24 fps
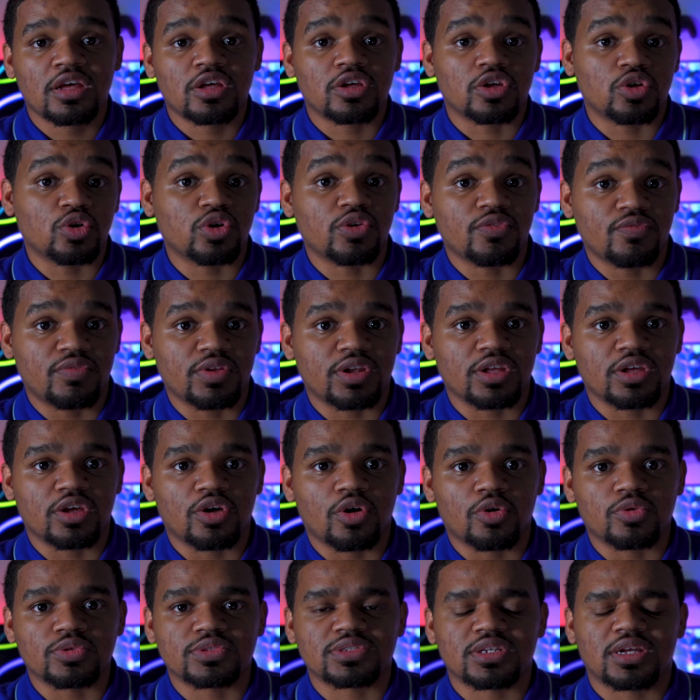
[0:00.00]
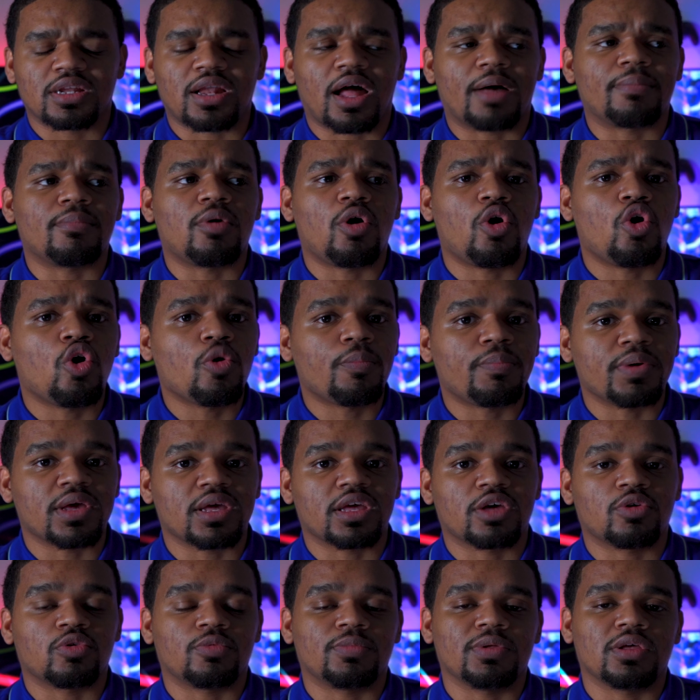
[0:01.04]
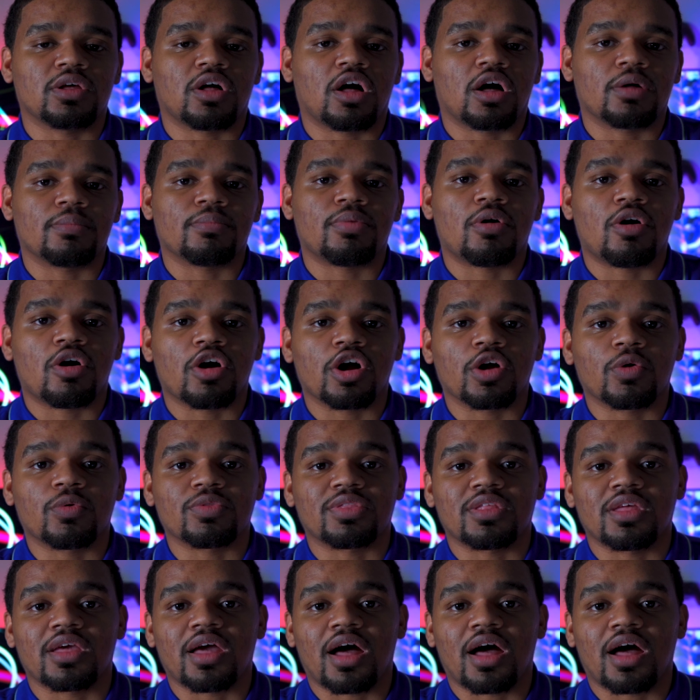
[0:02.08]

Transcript: good videos, and I'm hoping it will be on par with the